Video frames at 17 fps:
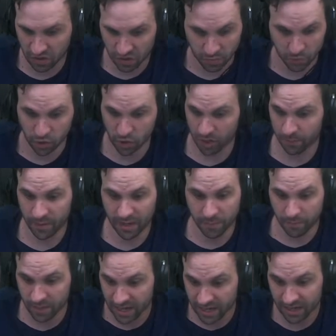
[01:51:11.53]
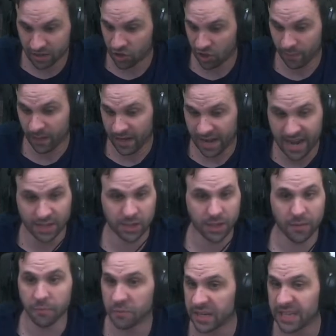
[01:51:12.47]
Jim immediate Jim and NASA
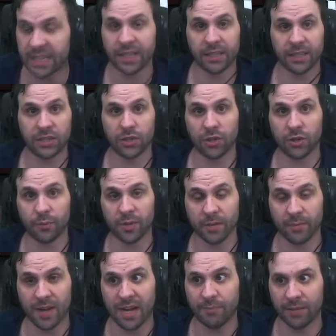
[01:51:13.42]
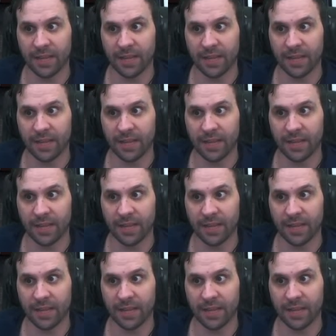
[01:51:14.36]
immediately scooped him up.